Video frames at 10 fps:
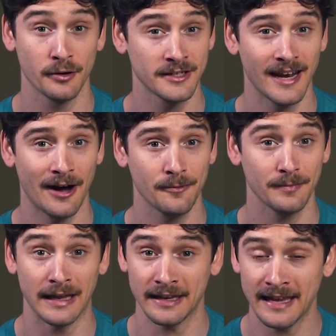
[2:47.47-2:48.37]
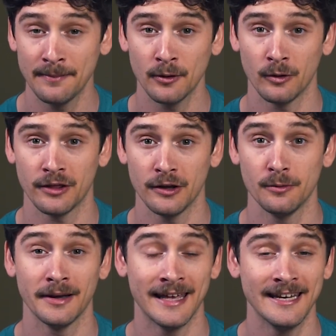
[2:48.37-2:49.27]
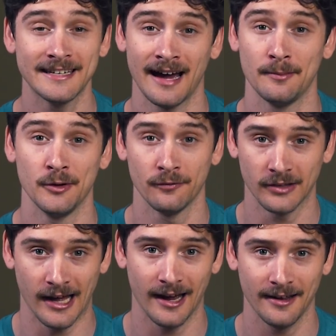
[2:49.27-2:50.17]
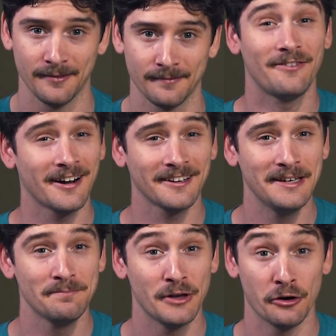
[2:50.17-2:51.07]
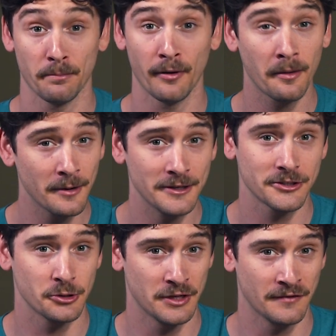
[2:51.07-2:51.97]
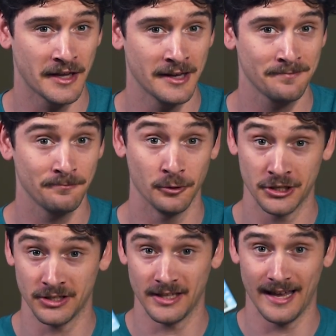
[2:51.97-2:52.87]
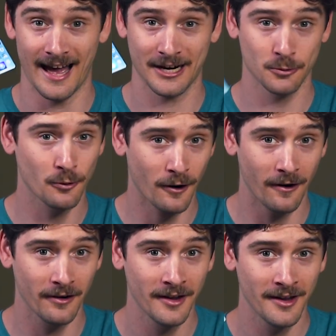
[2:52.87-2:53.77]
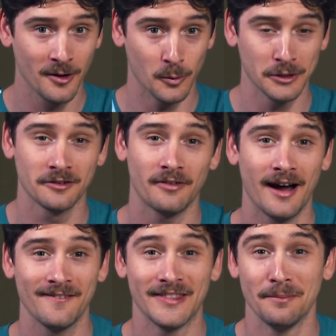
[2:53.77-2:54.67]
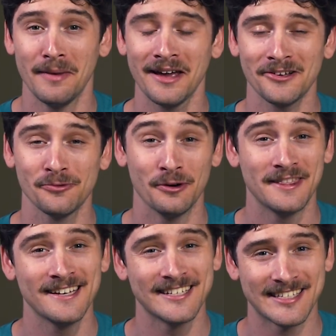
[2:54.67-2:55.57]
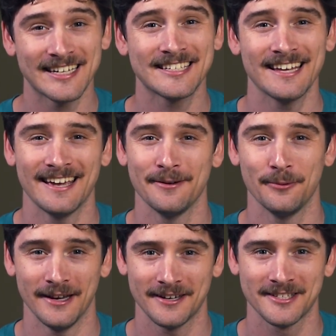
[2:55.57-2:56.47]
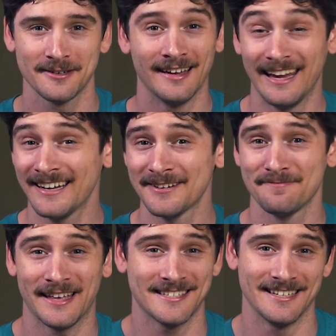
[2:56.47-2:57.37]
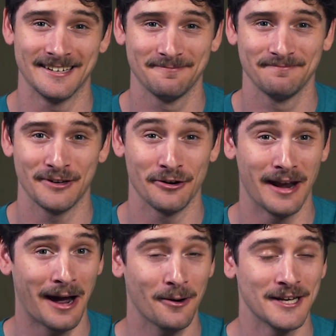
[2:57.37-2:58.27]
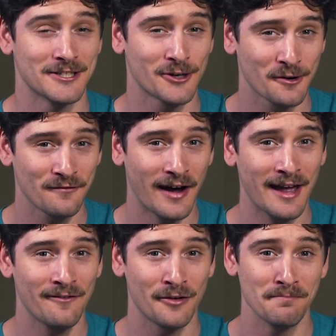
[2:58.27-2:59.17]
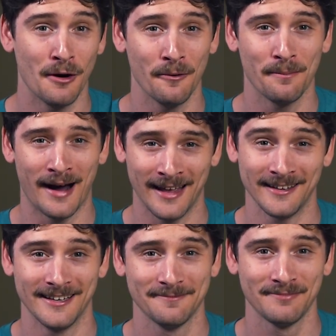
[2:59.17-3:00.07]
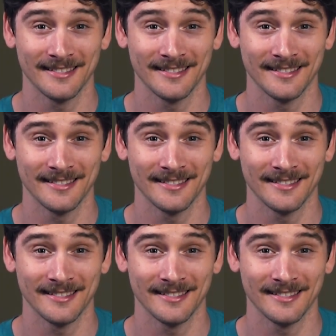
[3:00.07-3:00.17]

Print it out and keep it with you anytime you fly. Finally, your permanent certificate, which is the actual card, will arrive in the mail within six to eight weeks. And that's it. You're now a certified remote pilot.